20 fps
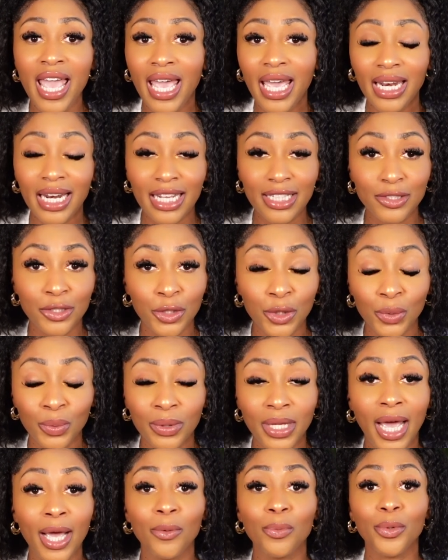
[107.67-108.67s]
and I do
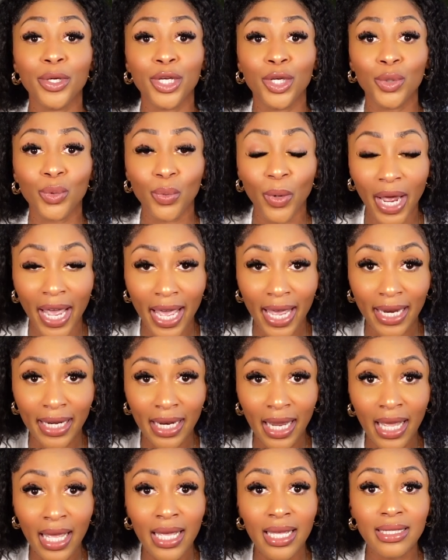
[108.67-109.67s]
not regret
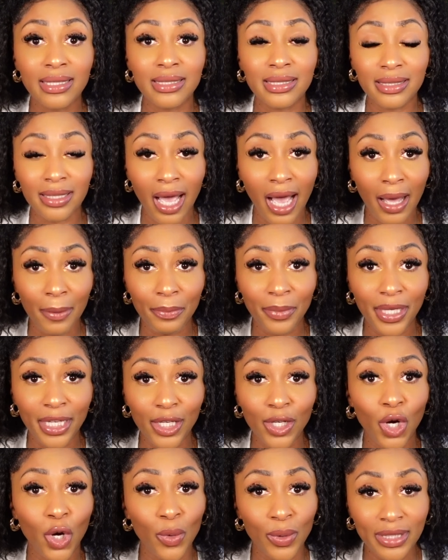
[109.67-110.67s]

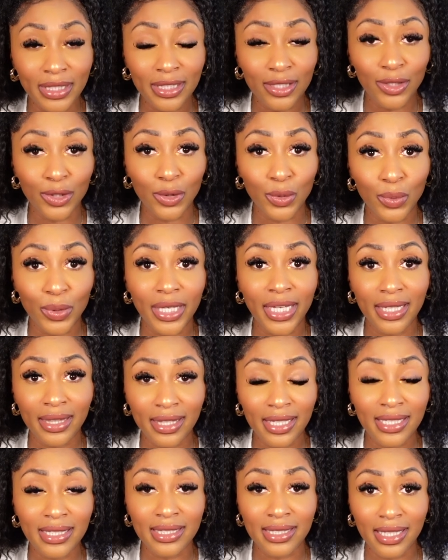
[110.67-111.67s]
stopping going to get
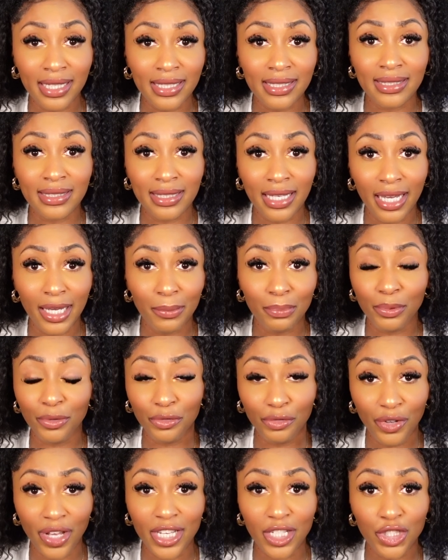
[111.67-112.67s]
these things done
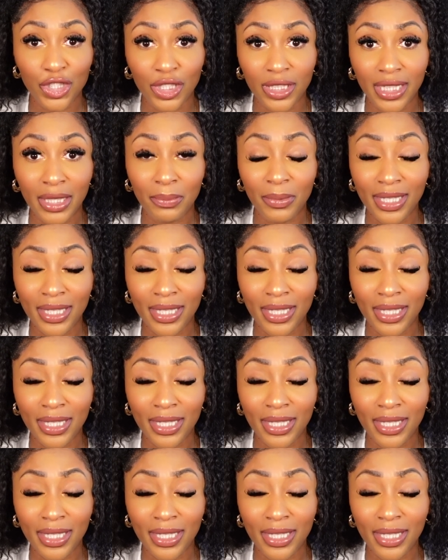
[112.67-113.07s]
professionally,